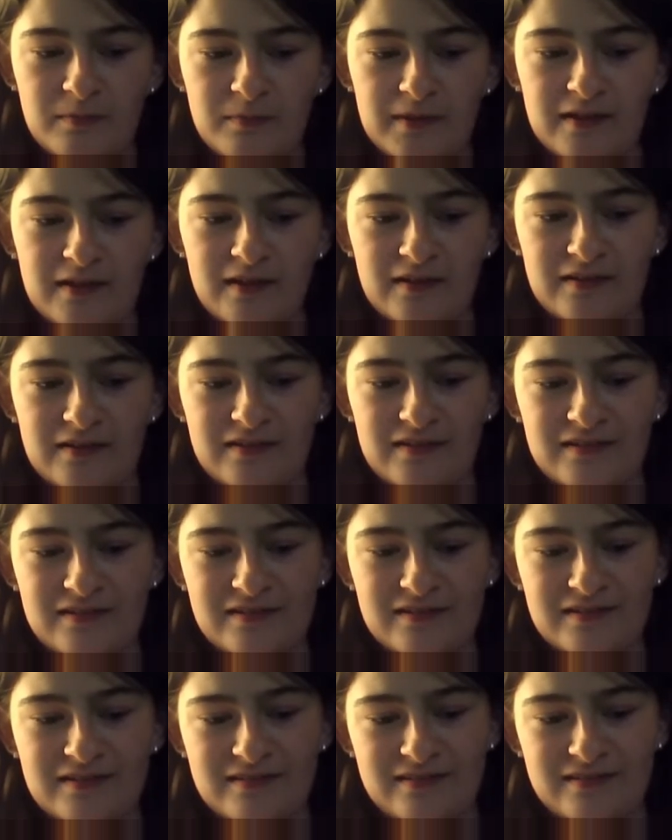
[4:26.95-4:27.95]
because
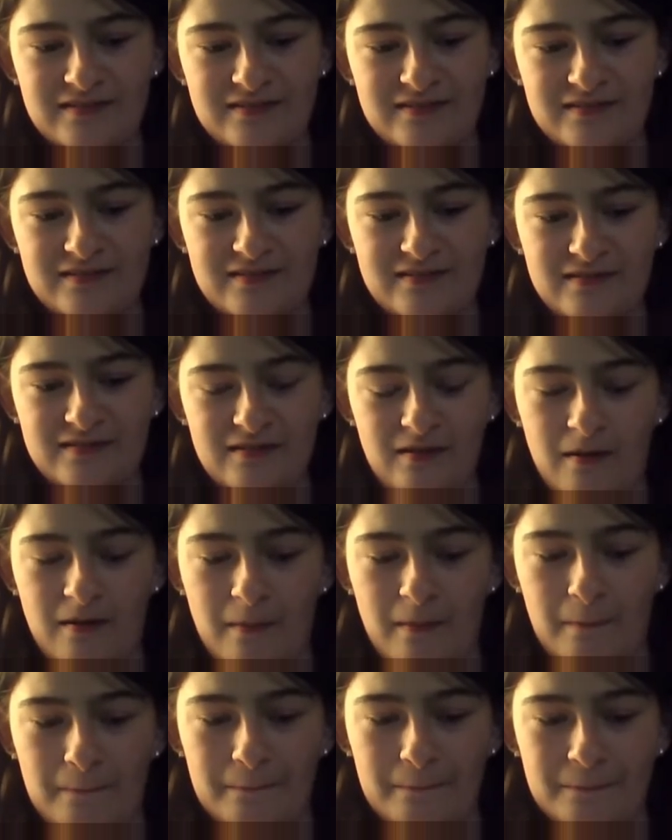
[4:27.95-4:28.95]

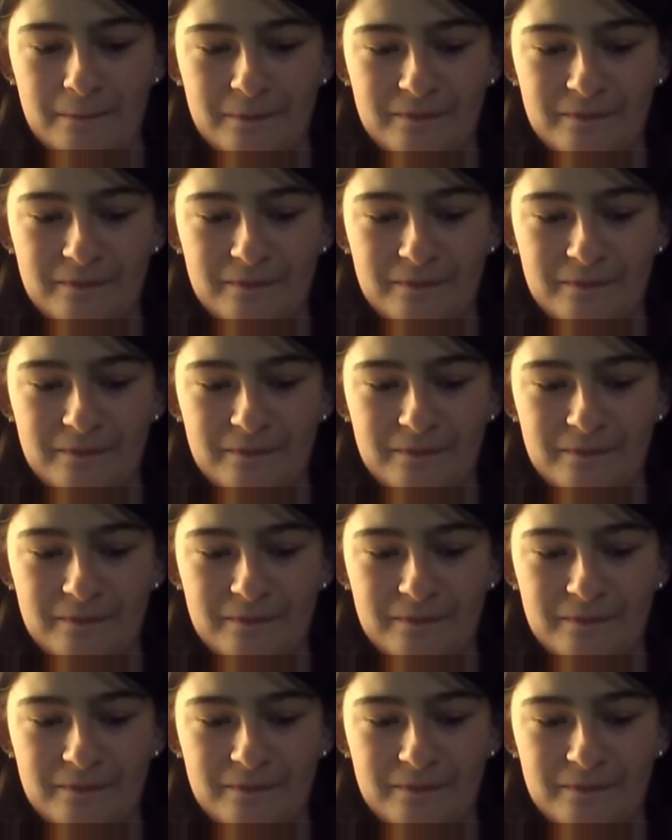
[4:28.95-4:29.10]
um,